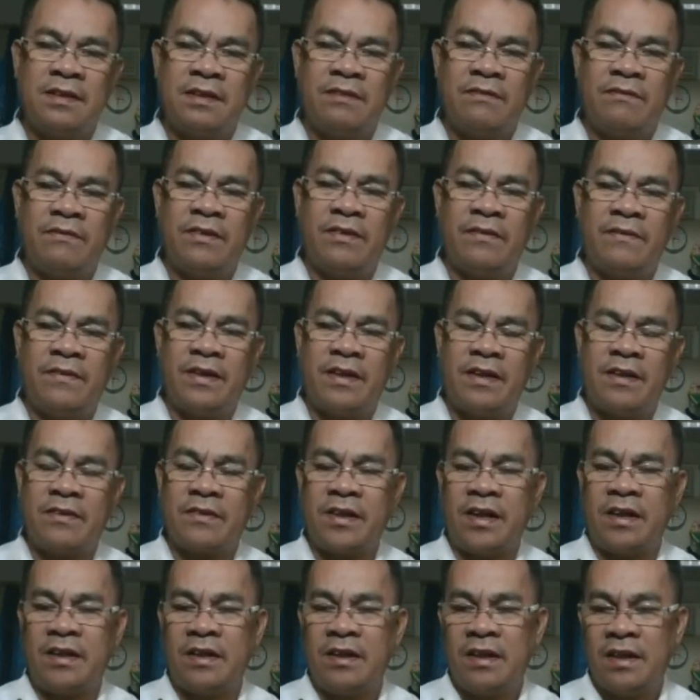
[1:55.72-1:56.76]
B over R.
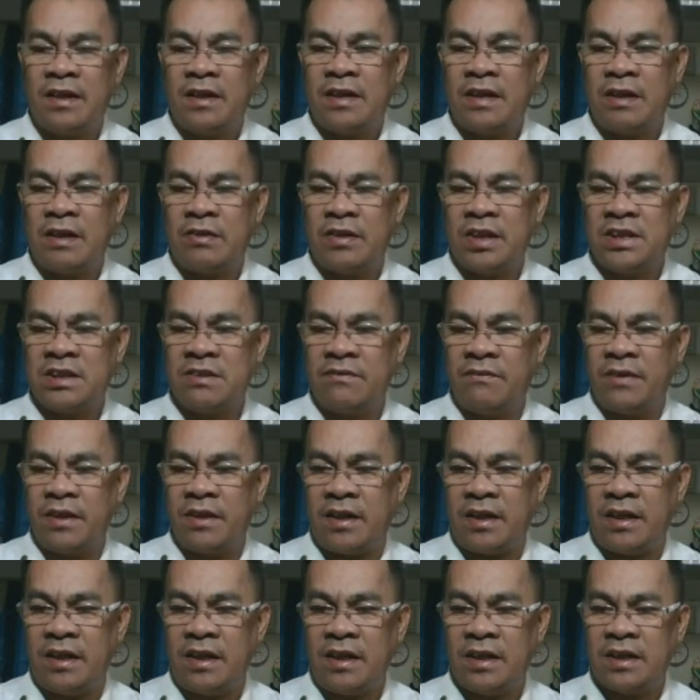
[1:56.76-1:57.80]
Okay. Now, this
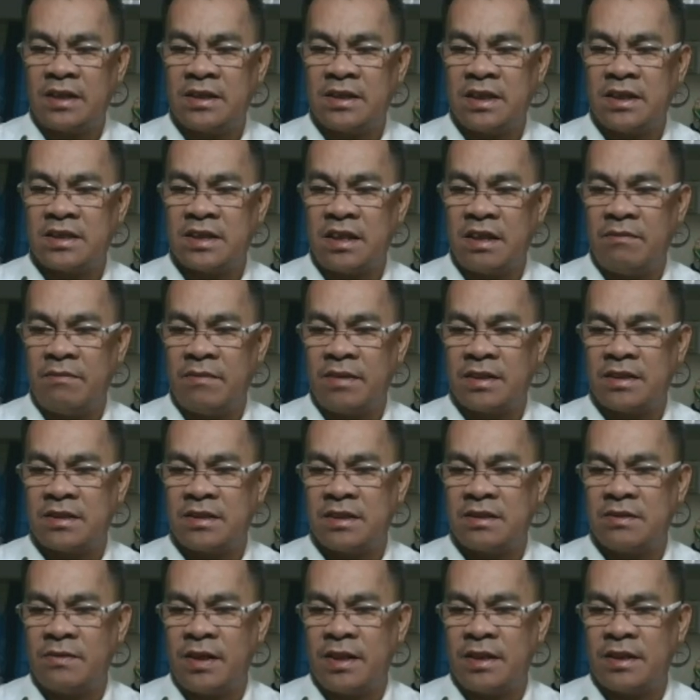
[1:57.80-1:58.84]
B is the same as
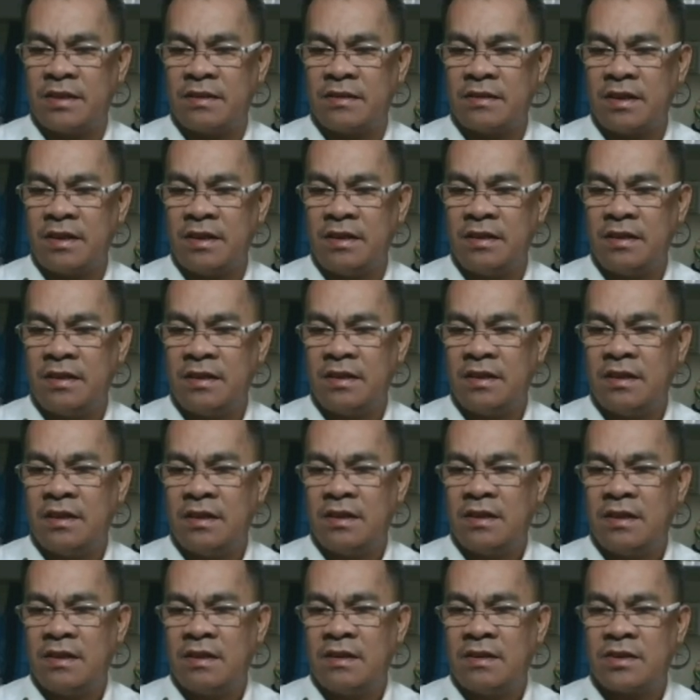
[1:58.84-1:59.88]
this one. Okay.
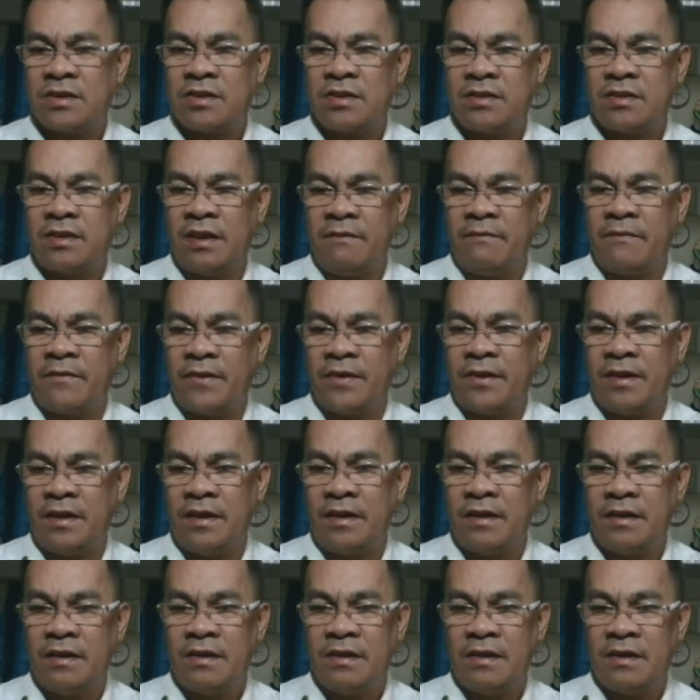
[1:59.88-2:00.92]
So,
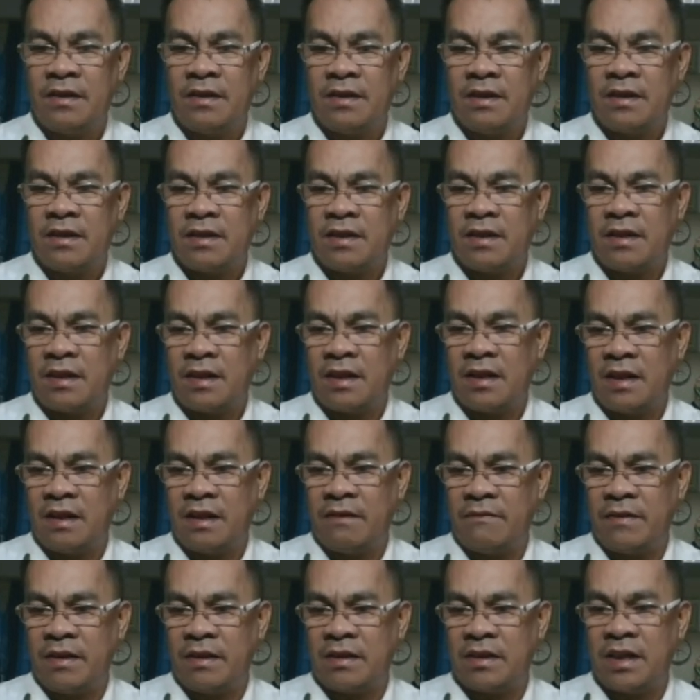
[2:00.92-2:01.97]
therefore,
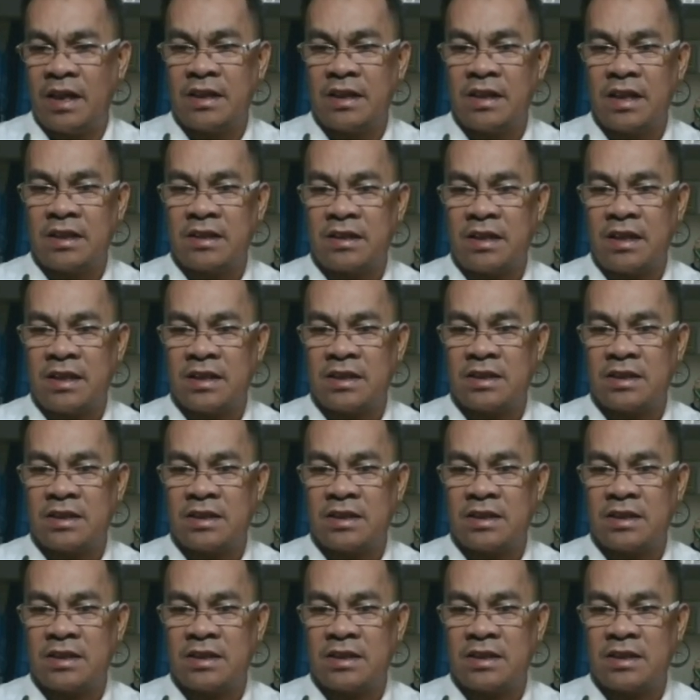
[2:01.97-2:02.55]
leaving delta T,